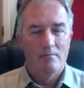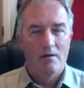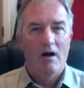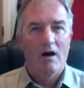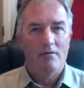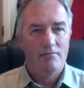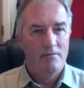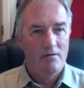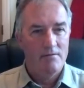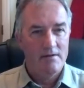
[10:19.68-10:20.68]
half
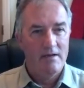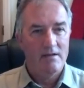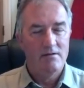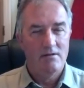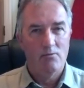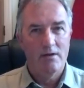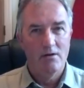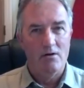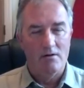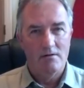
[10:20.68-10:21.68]
of the deaths that we
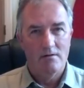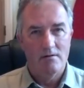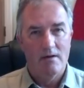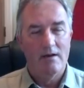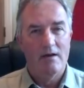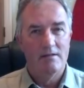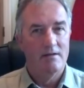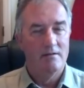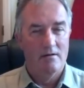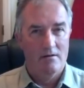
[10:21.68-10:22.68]
got. And I
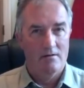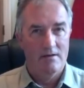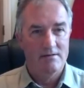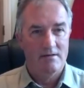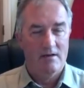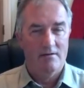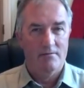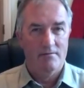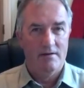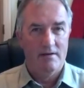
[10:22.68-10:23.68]
think a lot less than
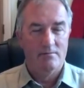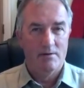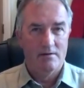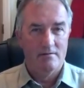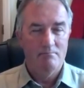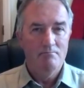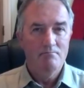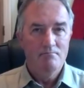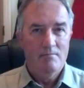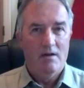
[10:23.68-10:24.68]
half of the deaths, because
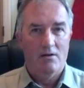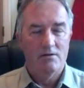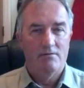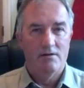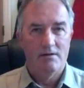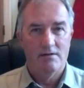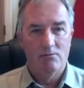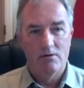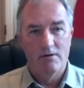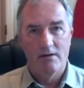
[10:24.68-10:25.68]
a lot of our deaths
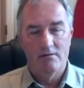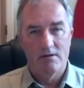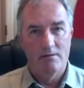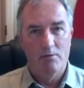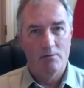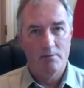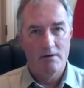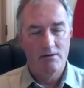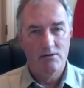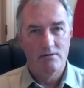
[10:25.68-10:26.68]
were in the elderly
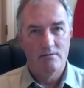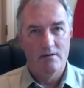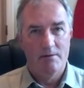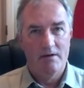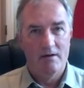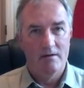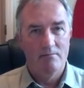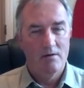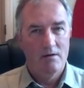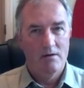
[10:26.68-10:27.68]
population. I mean, I
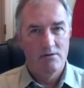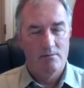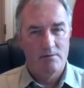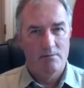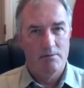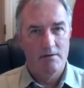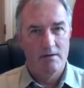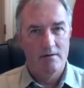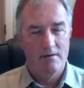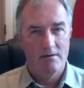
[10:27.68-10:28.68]
jumped up and
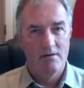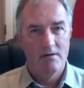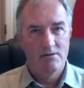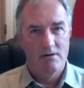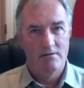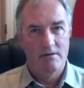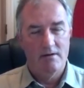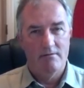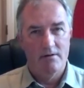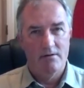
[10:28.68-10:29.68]
down and shouted
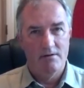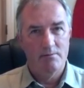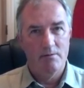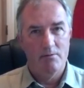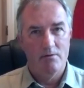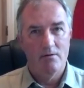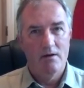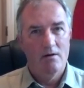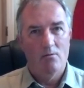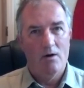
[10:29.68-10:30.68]
at various people,
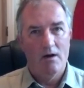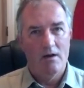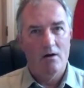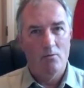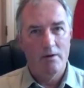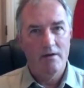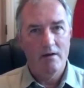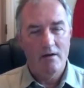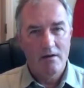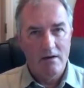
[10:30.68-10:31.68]
why are
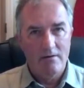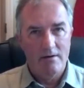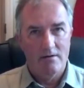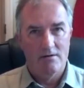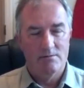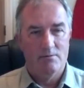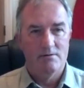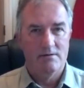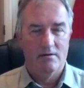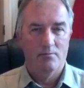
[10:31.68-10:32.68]
we clearing the
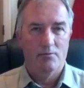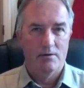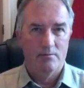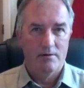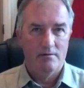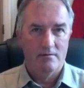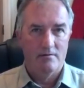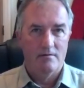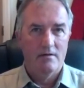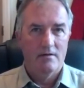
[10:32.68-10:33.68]
hospitals out and putting patients